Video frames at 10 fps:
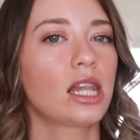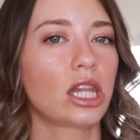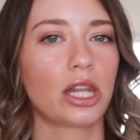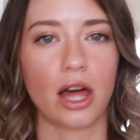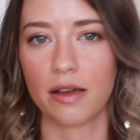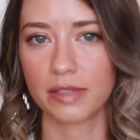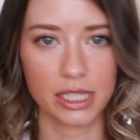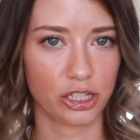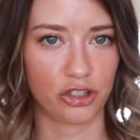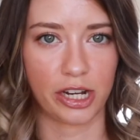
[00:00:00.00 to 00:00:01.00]
loves
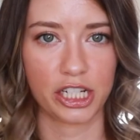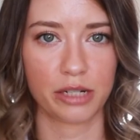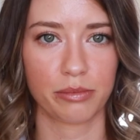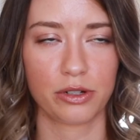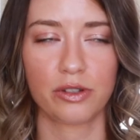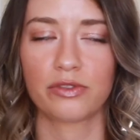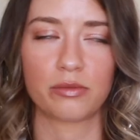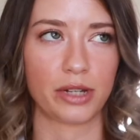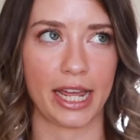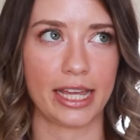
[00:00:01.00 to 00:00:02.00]
this dry shampoo
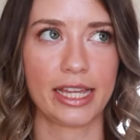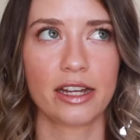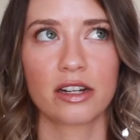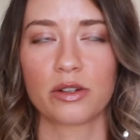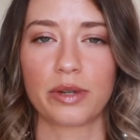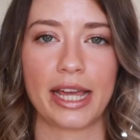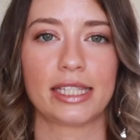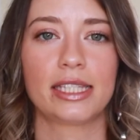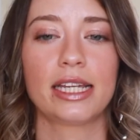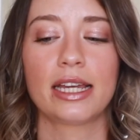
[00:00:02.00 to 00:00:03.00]
from what I hear or what I
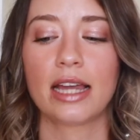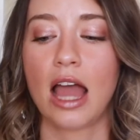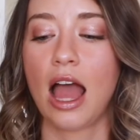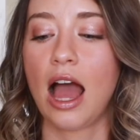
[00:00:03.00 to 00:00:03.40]
see.